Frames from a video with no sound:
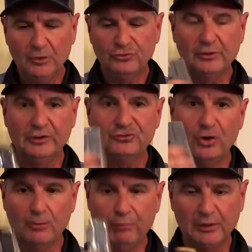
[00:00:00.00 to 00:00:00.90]
So let's
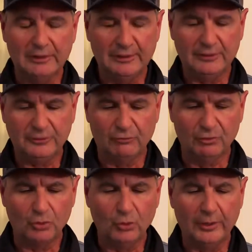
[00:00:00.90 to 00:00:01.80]
talk bullet length here
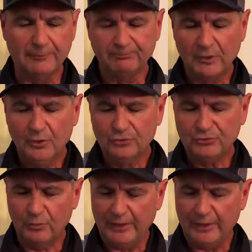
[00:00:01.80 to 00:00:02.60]
real quick. So what